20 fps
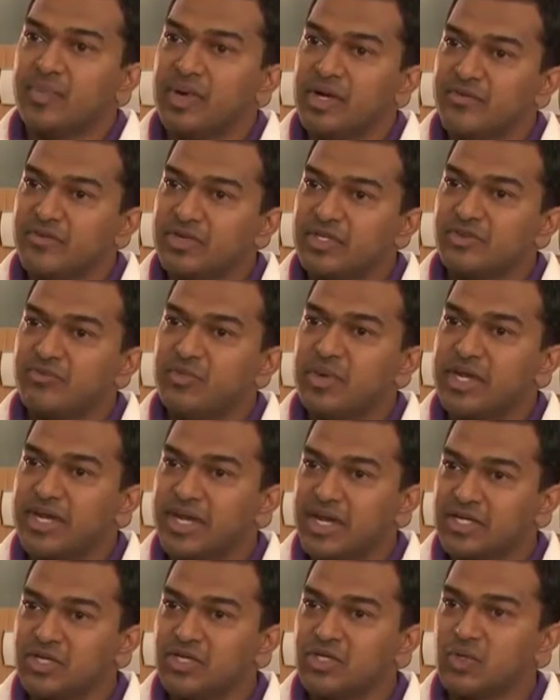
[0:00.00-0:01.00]
The benefits of
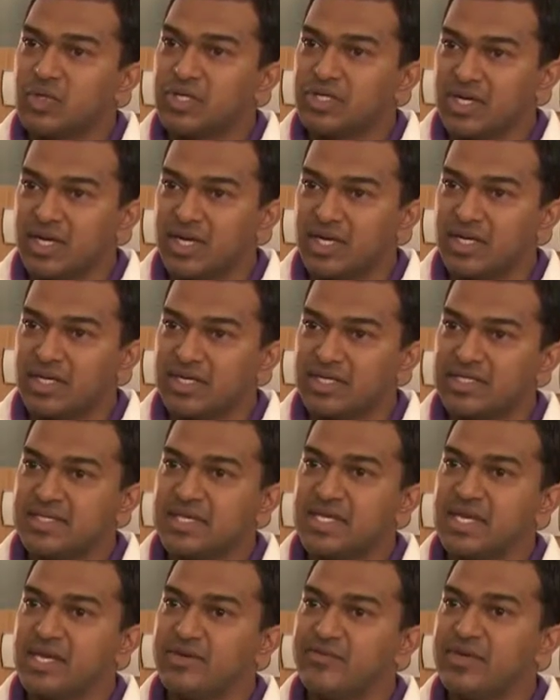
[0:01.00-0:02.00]
medication to a child
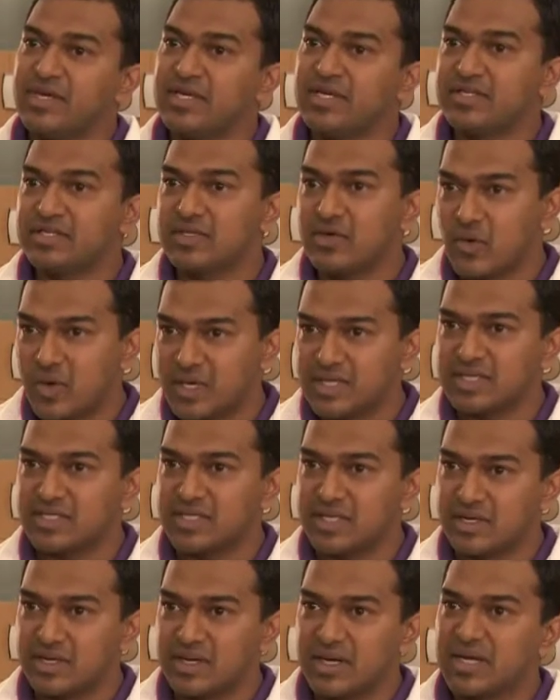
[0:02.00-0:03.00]
is that if he is quite
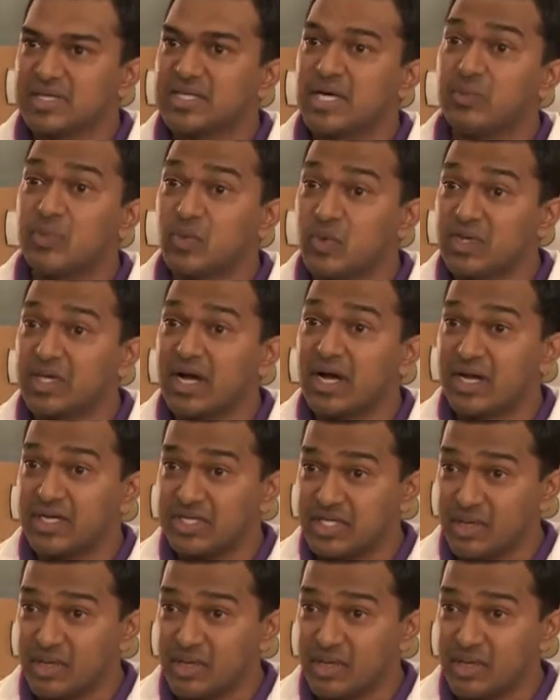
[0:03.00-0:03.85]
sick, example with a high